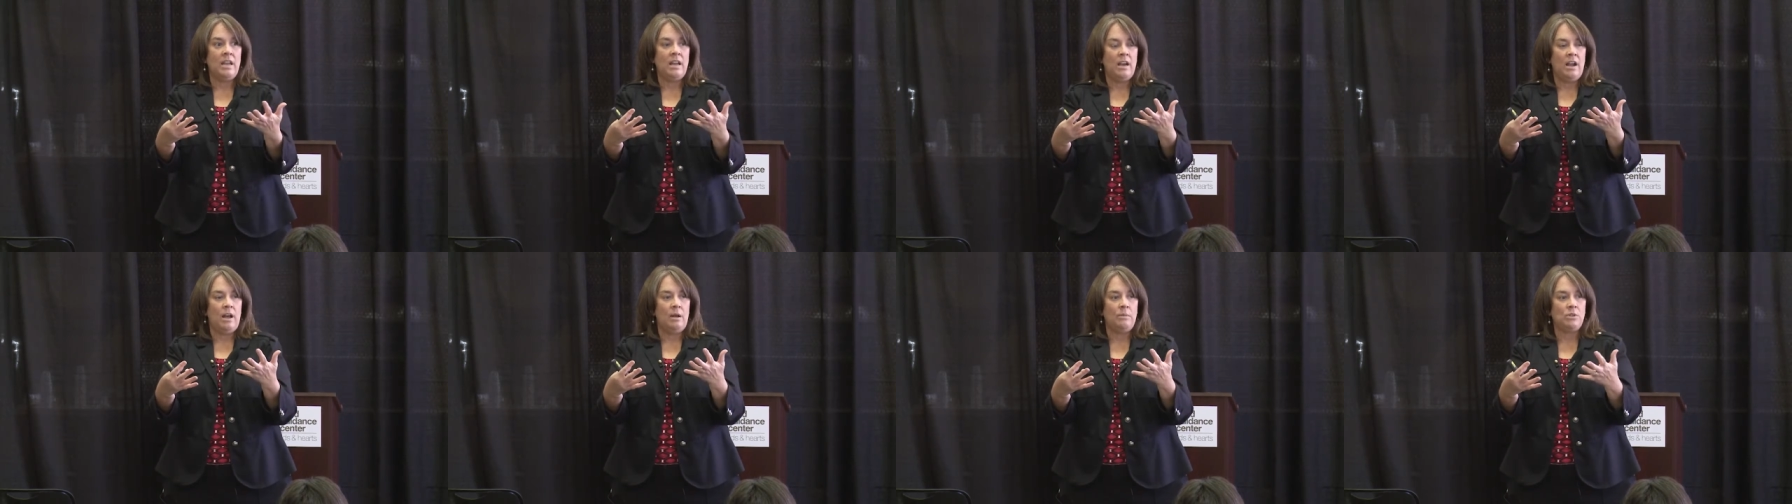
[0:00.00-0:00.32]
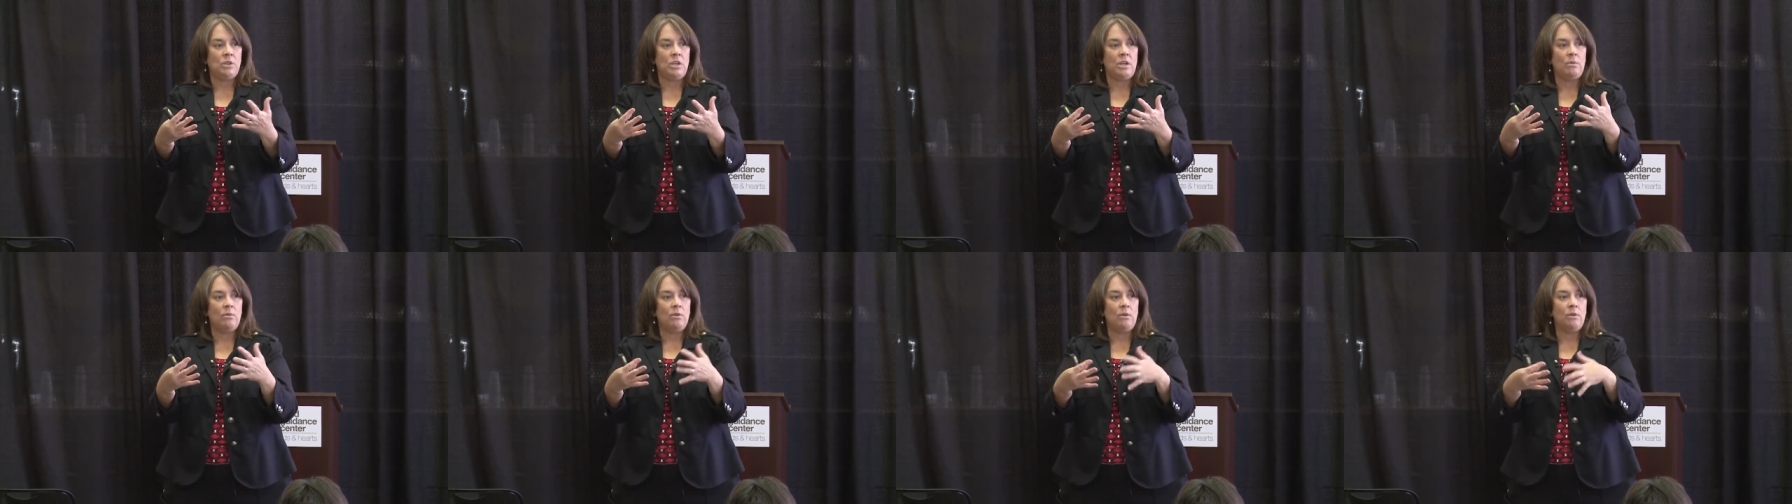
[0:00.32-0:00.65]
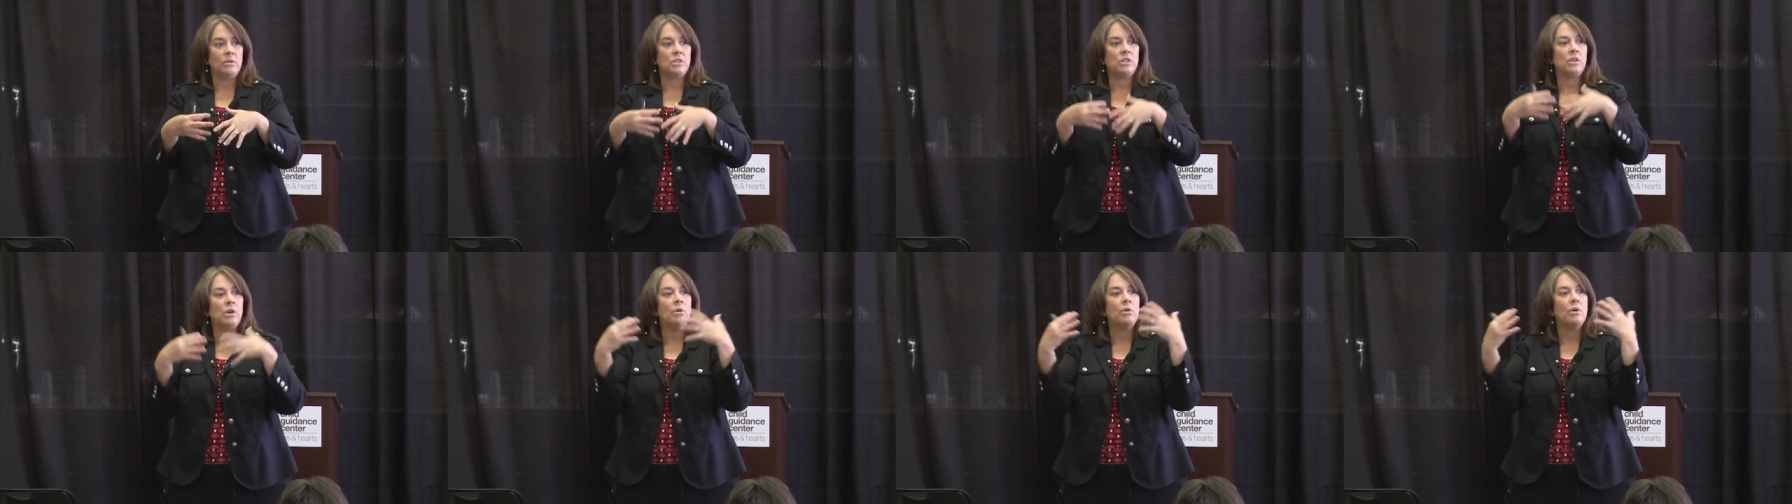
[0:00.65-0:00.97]
an option
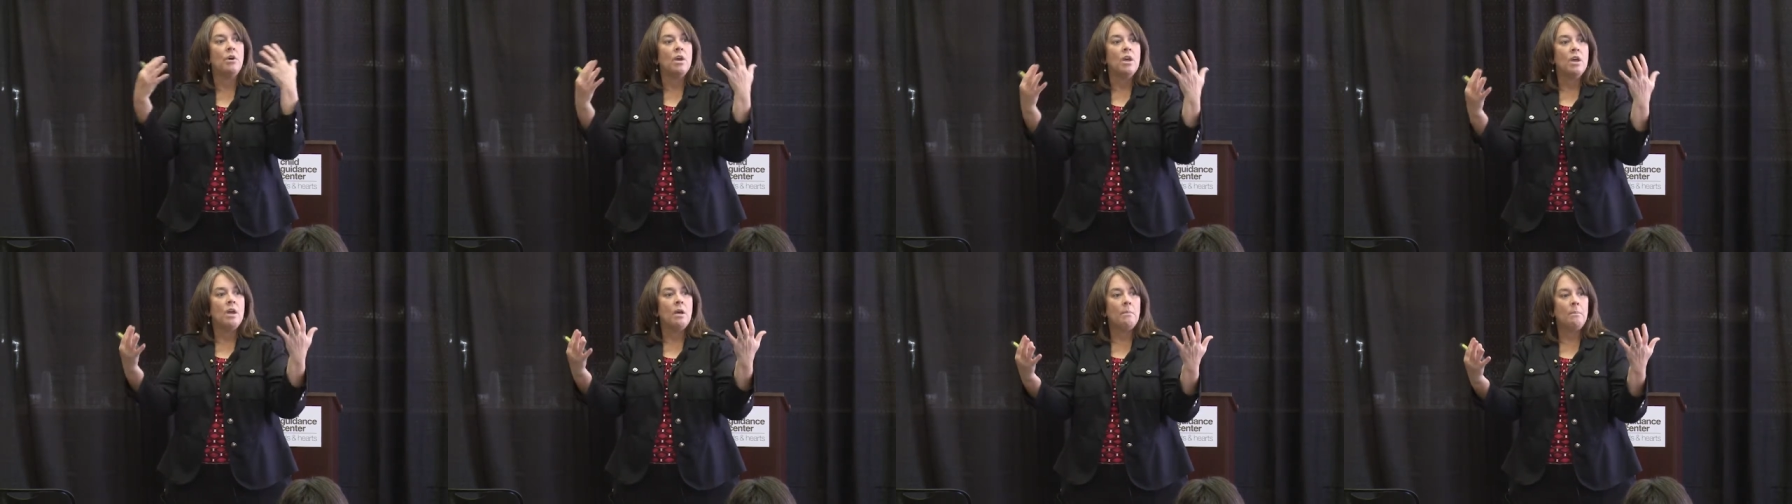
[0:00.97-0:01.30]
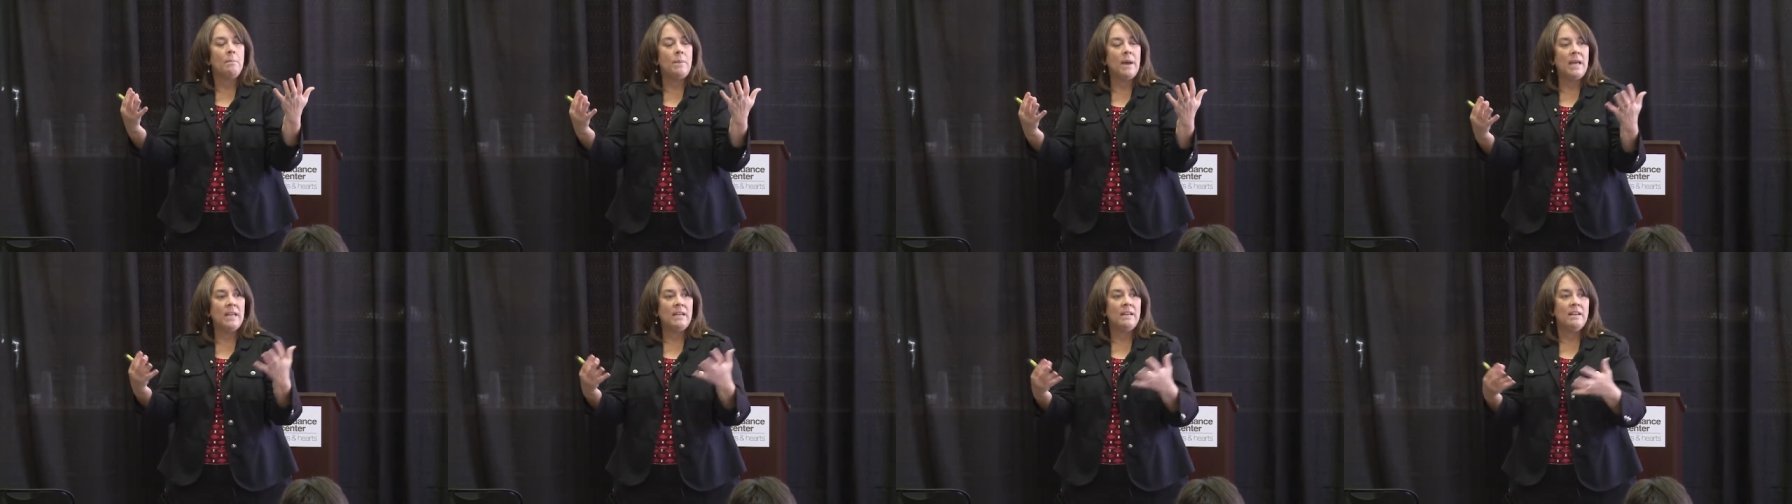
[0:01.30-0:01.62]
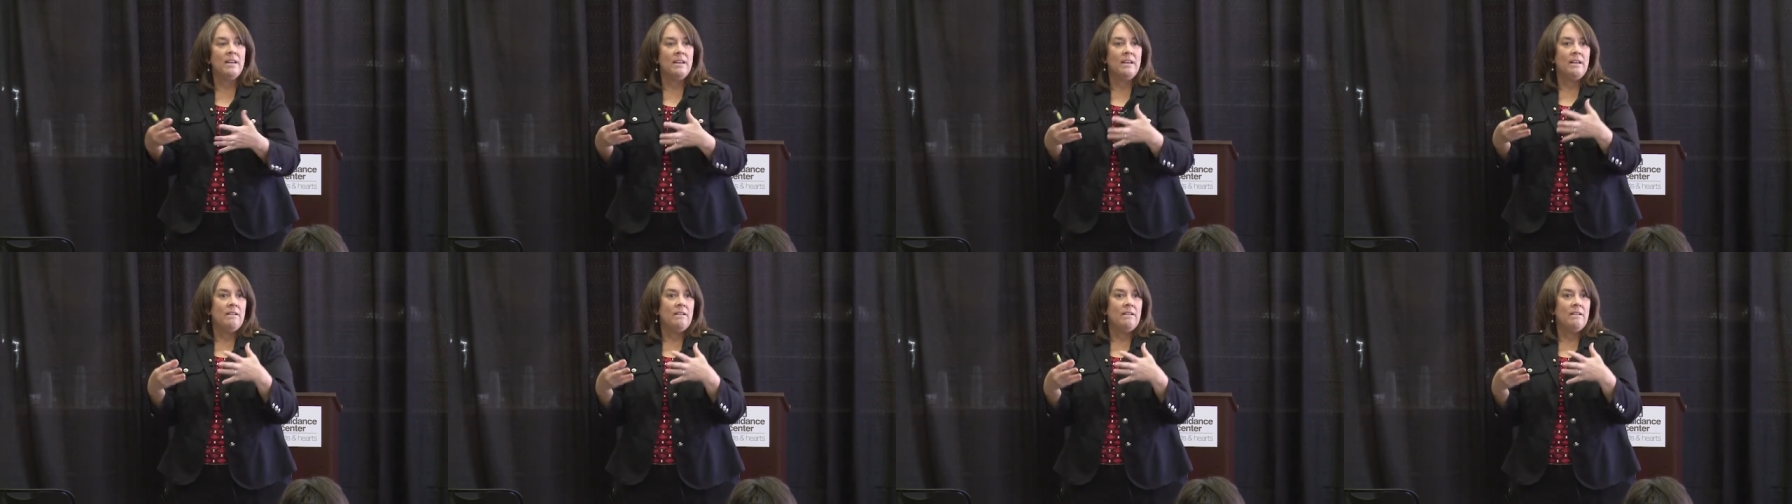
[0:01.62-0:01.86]
anymore. So, but,